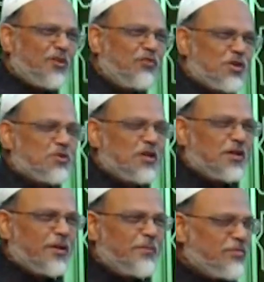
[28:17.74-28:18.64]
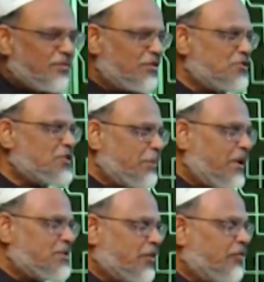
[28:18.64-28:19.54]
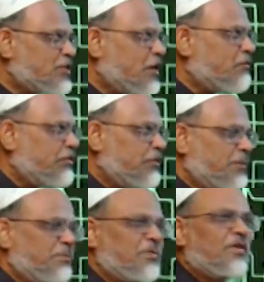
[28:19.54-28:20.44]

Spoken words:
Unfortunately, this is a passing case, however.